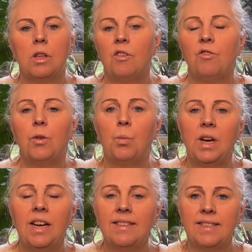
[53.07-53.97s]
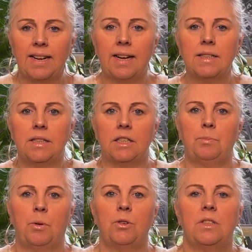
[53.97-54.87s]
for when I started this
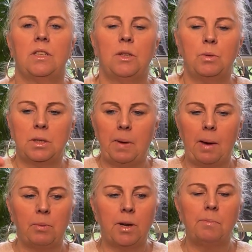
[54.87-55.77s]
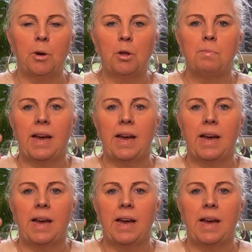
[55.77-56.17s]
process, it was about putting both my